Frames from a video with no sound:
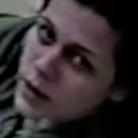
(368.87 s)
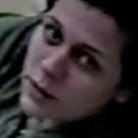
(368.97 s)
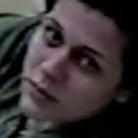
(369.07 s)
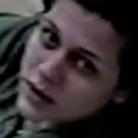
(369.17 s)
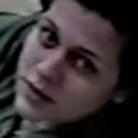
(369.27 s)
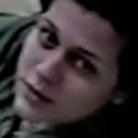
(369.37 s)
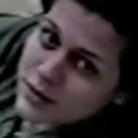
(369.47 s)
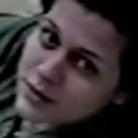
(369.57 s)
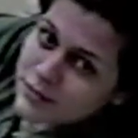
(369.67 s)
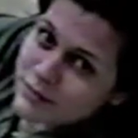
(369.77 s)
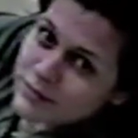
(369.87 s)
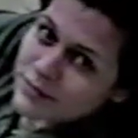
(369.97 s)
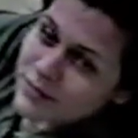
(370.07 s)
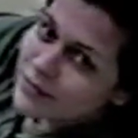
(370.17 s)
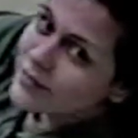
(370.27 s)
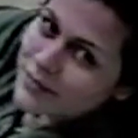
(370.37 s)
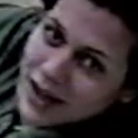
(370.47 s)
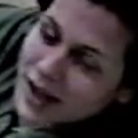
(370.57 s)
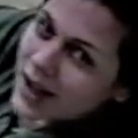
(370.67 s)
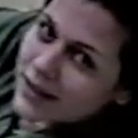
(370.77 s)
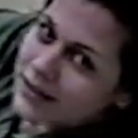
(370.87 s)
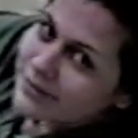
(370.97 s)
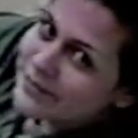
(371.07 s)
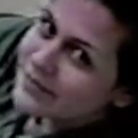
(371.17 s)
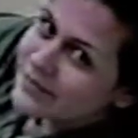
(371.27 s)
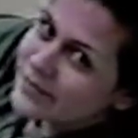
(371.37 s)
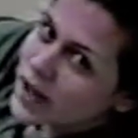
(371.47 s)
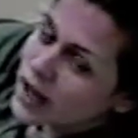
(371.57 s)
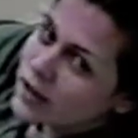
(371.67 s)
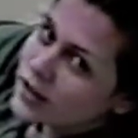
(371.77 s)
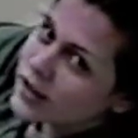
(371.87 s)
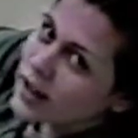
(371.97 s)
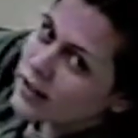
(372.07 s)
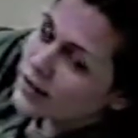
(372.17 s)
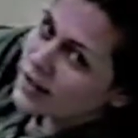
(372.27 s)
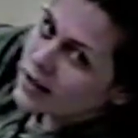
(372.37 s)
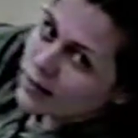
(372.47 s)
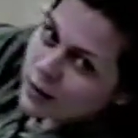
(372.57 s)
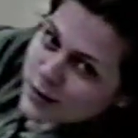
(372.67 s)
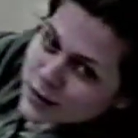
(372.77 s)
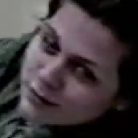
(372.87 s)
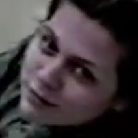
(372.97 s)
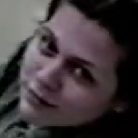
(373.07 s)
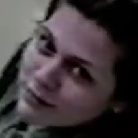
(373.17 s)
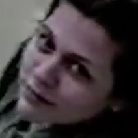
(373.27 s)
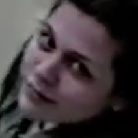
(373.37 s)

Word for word: Cold wet buns. Cold wet buns. I agree. I don't like those.